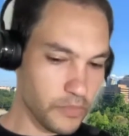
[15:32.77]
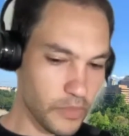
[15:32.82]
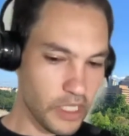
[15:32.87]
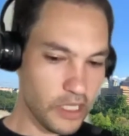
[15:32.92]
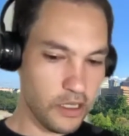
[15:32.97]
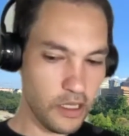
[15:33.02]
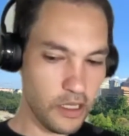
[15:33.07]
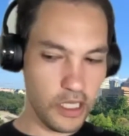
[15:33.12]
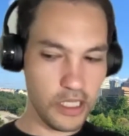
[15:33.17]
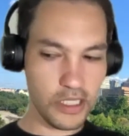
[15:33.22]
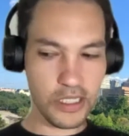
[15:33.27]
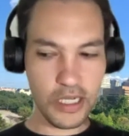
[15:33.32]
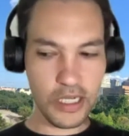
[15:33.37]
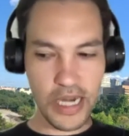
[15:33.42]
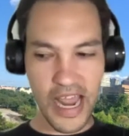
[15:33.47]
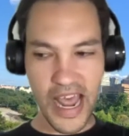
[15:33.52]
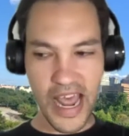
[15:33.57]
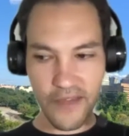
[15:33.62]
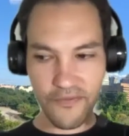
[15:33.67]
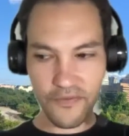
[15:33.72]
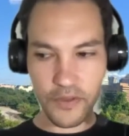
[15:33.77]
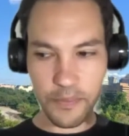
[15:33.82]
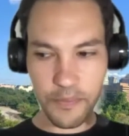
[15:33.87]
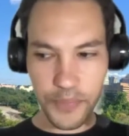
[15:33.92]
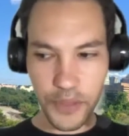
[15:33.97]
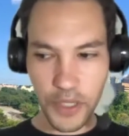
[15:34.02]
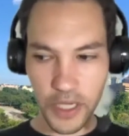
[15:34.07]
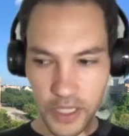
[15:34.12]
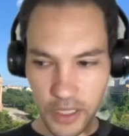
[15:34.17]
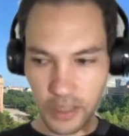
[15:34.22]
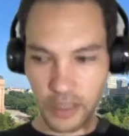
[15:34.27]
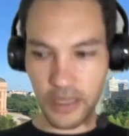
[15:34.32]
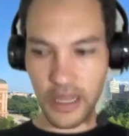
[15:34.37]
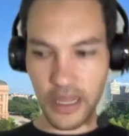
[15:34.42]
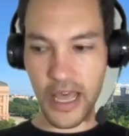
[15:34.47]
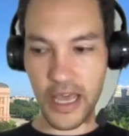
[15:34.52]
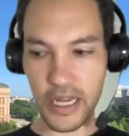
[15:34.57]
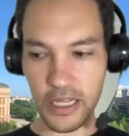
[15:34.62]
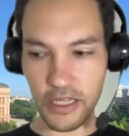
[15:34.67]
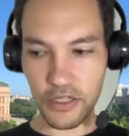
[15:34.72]
He's going to have to put
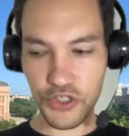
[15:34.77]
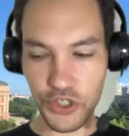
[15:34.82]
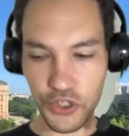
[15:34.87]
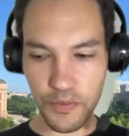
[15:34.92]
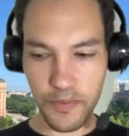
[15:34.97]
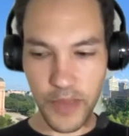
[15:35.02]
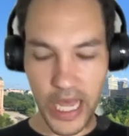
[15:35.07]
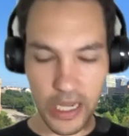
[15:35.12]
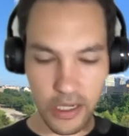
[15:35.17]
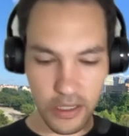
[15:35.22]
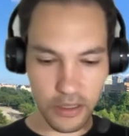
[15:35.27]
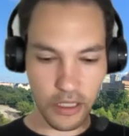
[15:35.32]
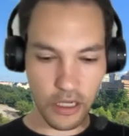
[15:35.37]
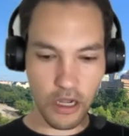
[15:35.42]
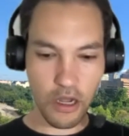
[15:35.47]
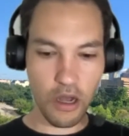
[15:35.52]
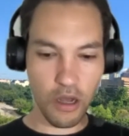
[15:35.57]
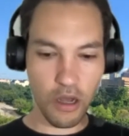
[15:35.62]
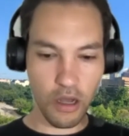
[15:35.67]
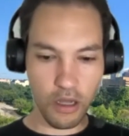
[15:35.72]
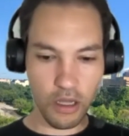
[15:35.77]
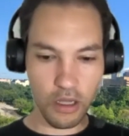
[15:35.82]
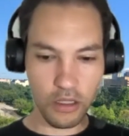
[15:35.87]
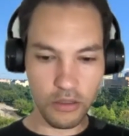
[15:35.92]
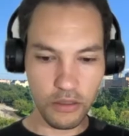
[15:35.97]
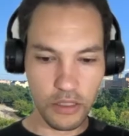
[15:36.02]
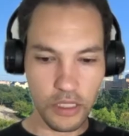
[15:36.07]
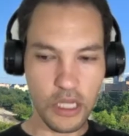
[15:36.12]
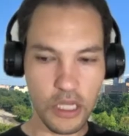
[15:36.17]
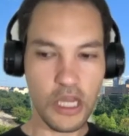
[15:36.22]
that issue back on the call.